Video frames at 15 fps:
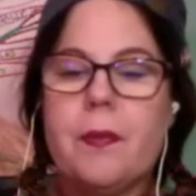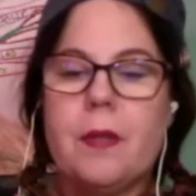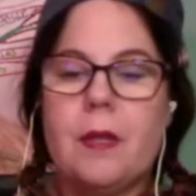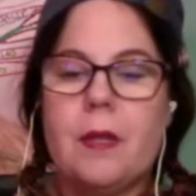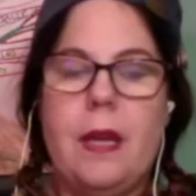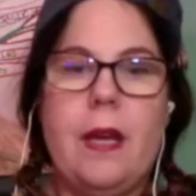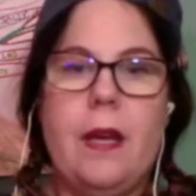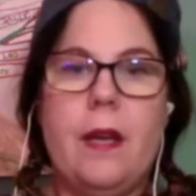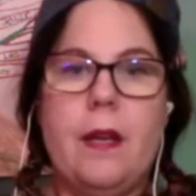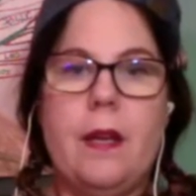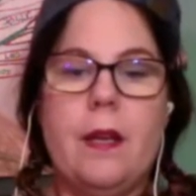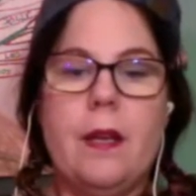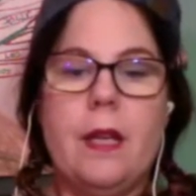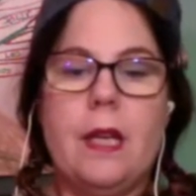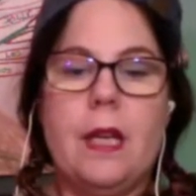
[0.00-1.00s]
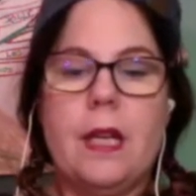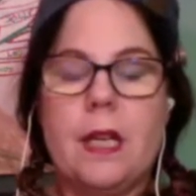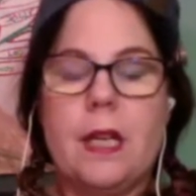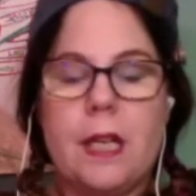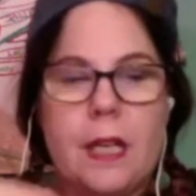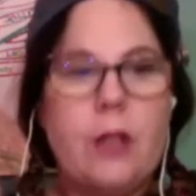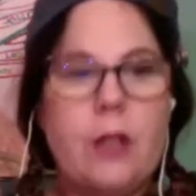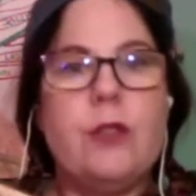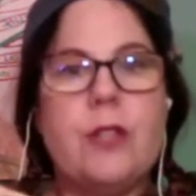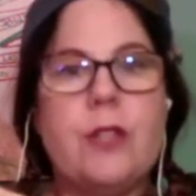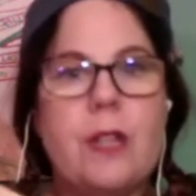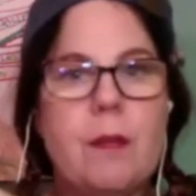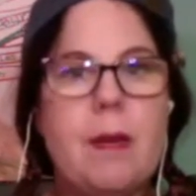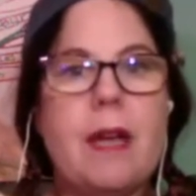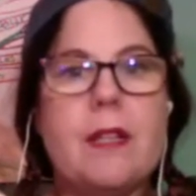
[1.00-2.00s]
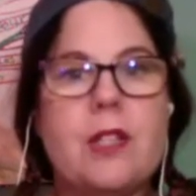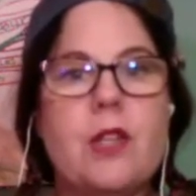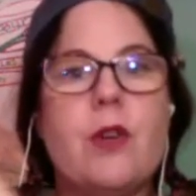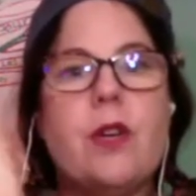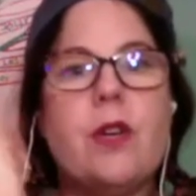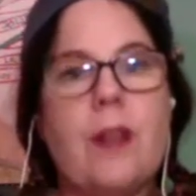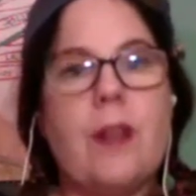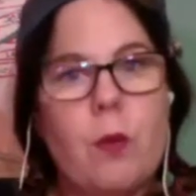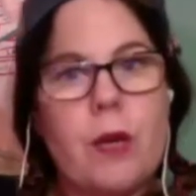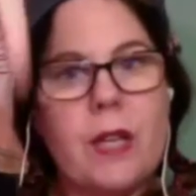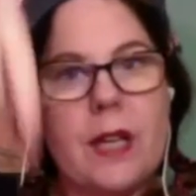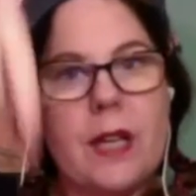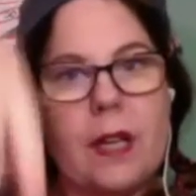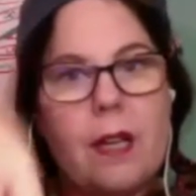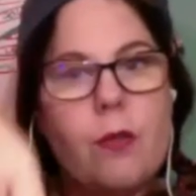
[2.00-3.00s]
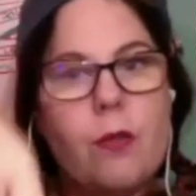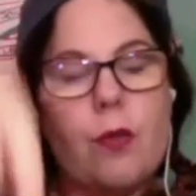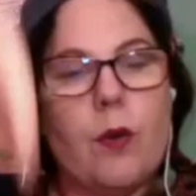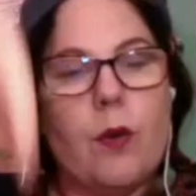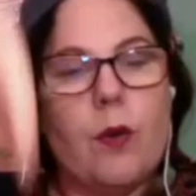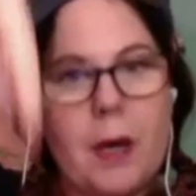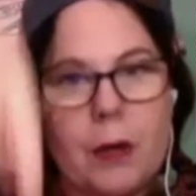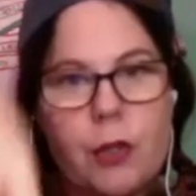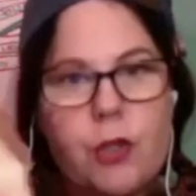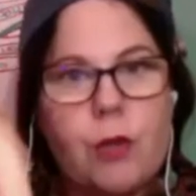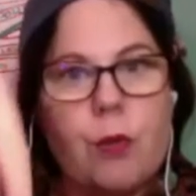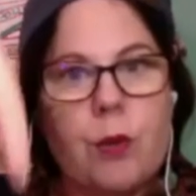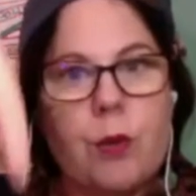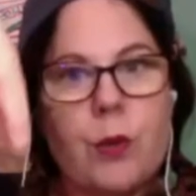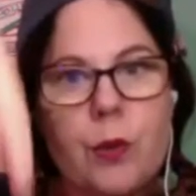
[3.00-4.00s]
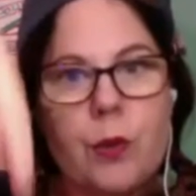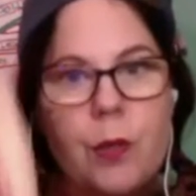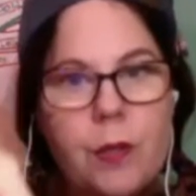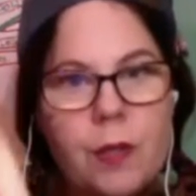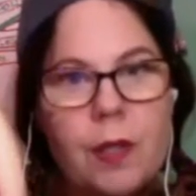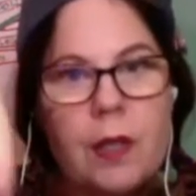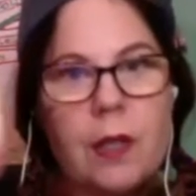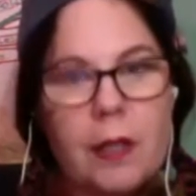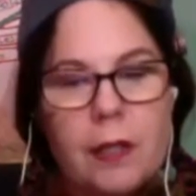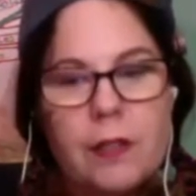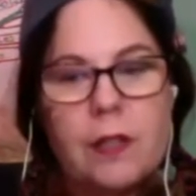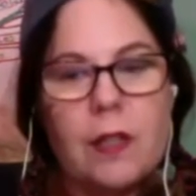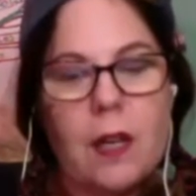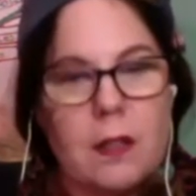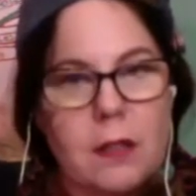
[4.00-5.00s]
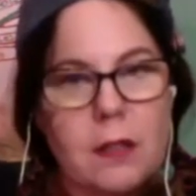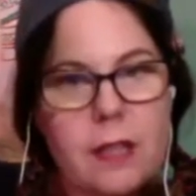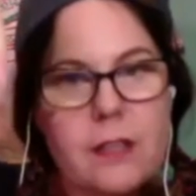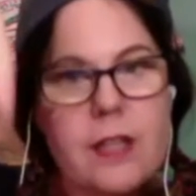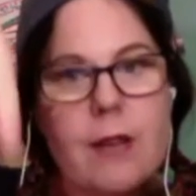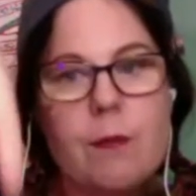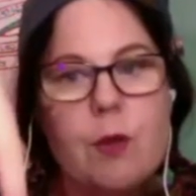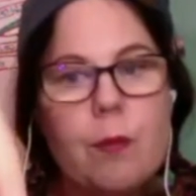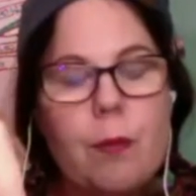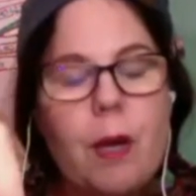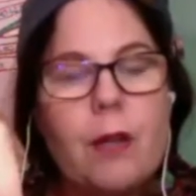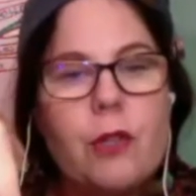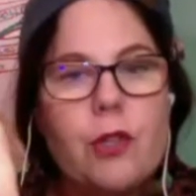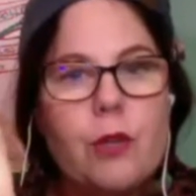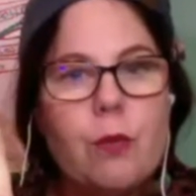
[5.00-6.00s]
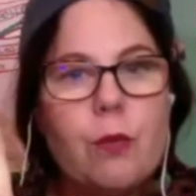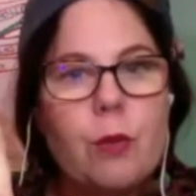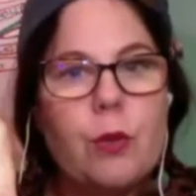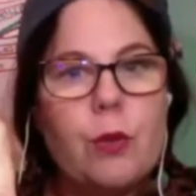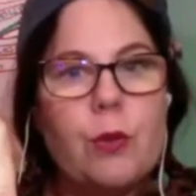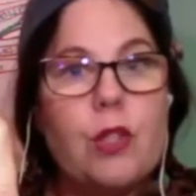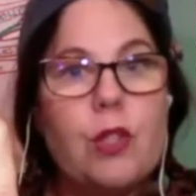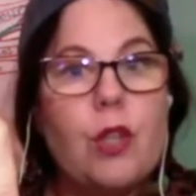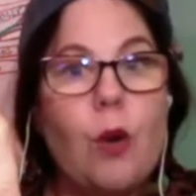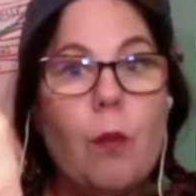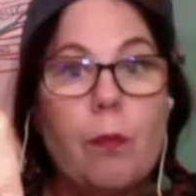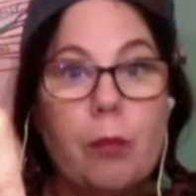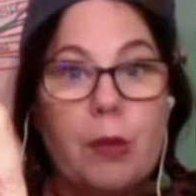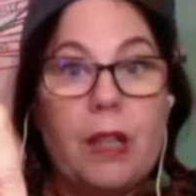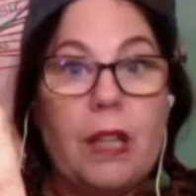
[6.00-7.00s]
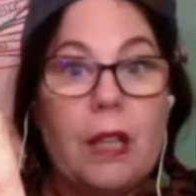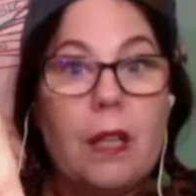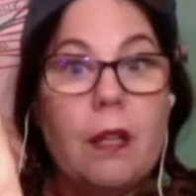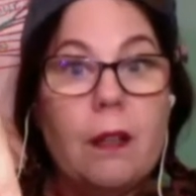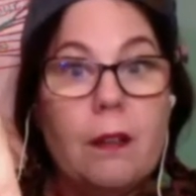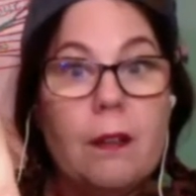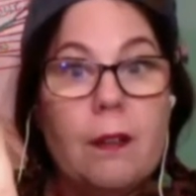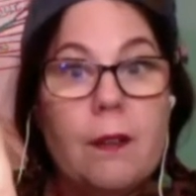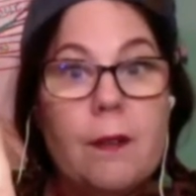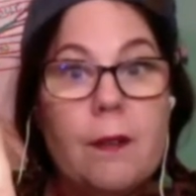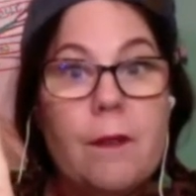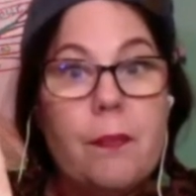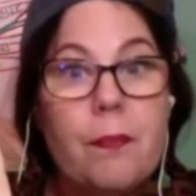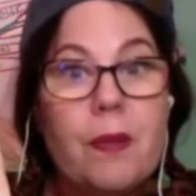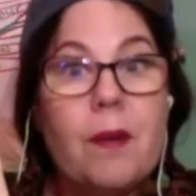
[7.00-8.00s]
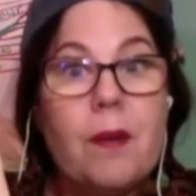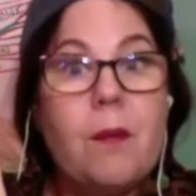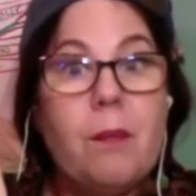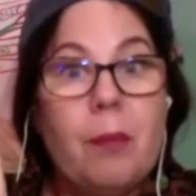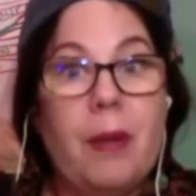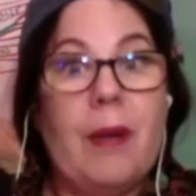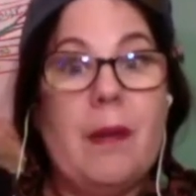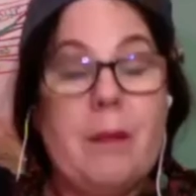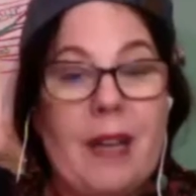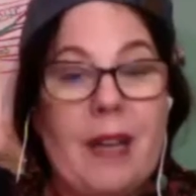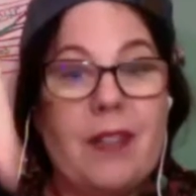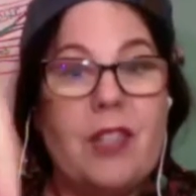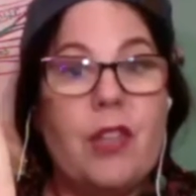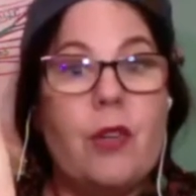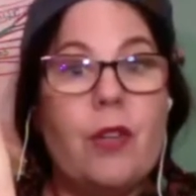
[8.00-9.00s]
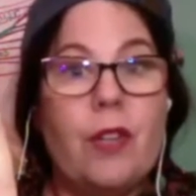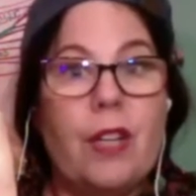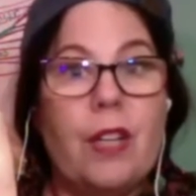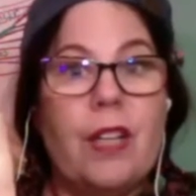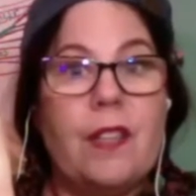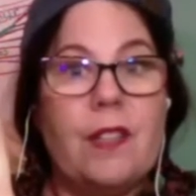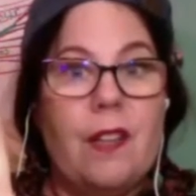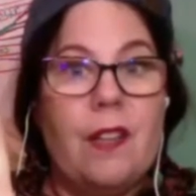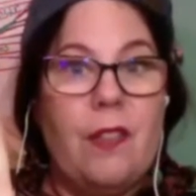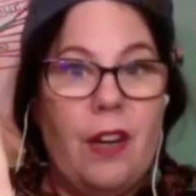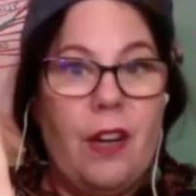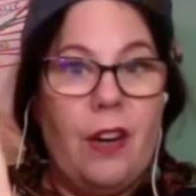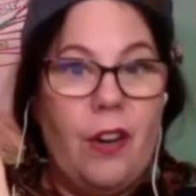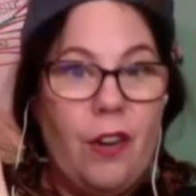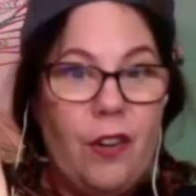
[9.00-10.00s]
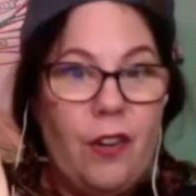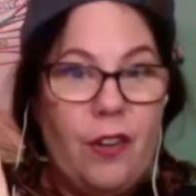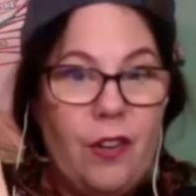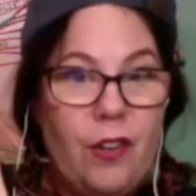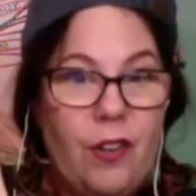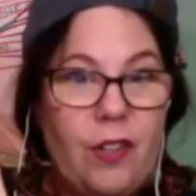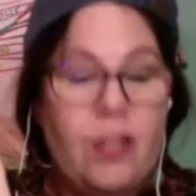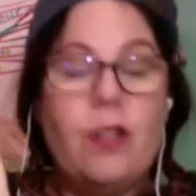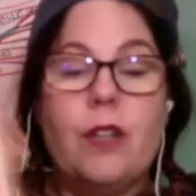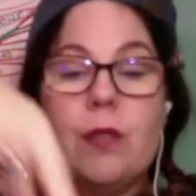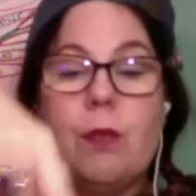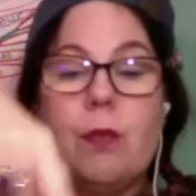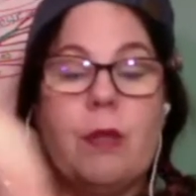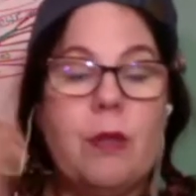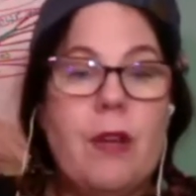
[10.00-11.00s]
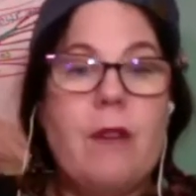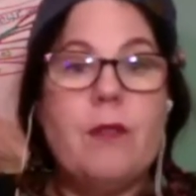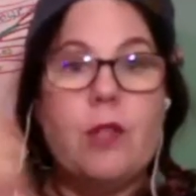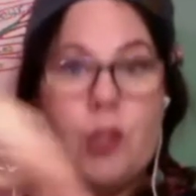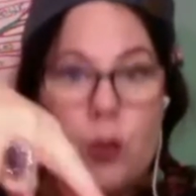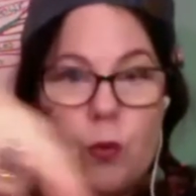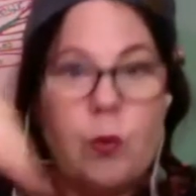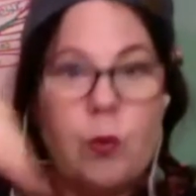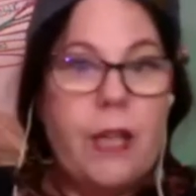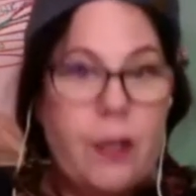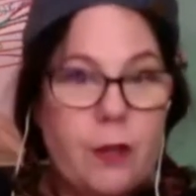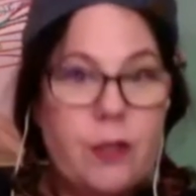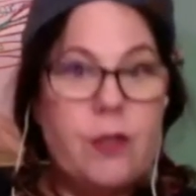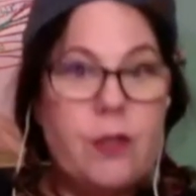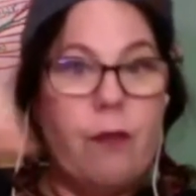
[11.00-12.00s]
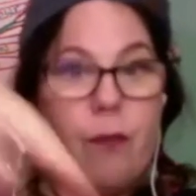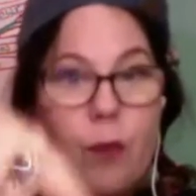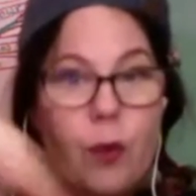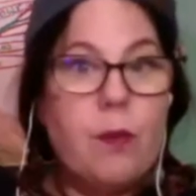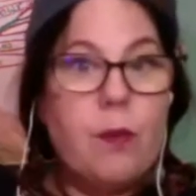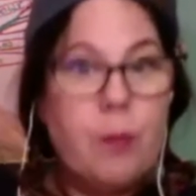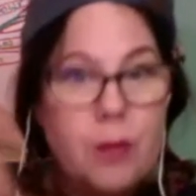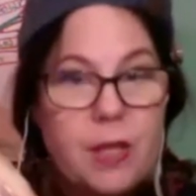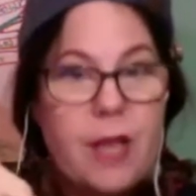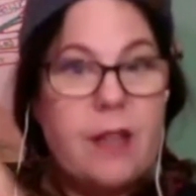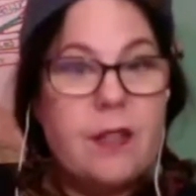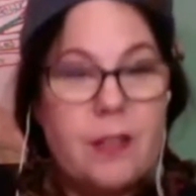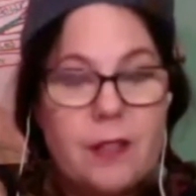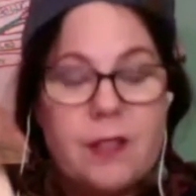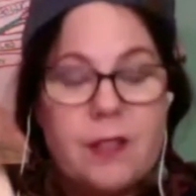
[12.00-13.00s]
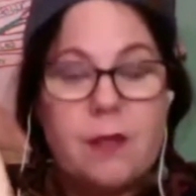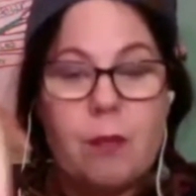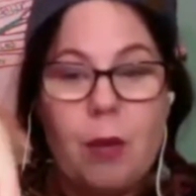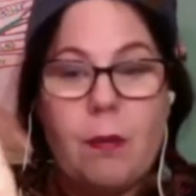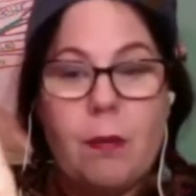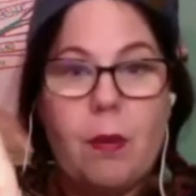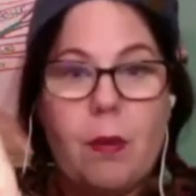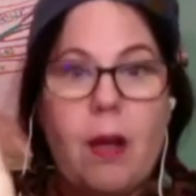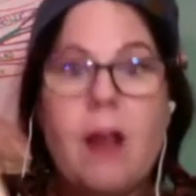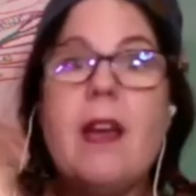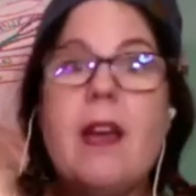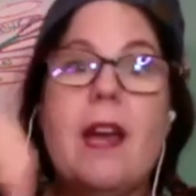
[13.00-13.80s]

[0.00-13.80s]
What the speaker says: and it kills any bacteria that would get in through a puncture wound, because a lot of times the puncture wounds don't bleed, but bacteria gets in there, you know, because we don't have the 2 layers of fur to protect us, blah blah.